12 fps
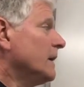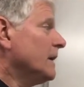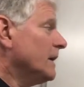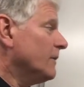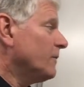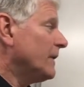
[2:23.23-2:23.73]

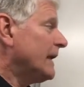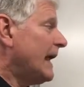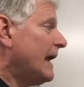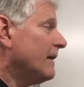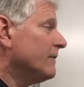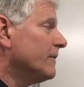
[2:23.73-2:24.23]
if we
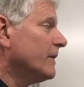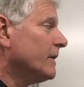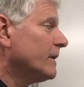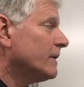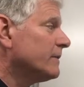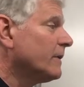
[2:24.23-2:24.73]
have
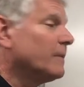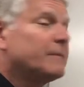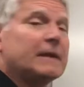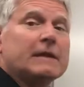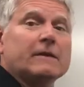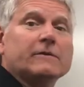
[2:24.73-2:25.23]

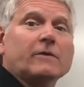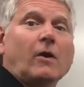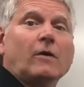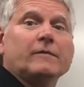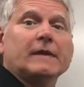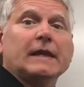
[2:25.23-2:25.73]
something
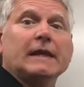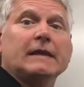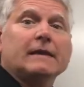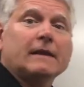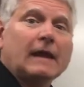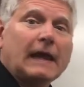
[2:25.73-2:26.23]
dissolved
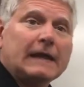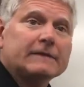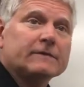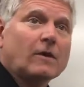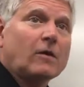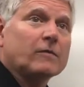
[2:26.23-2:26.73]
in a
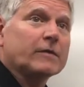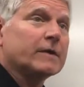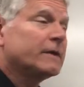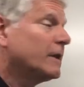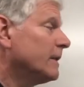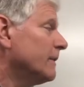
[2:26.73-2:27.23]
solvent,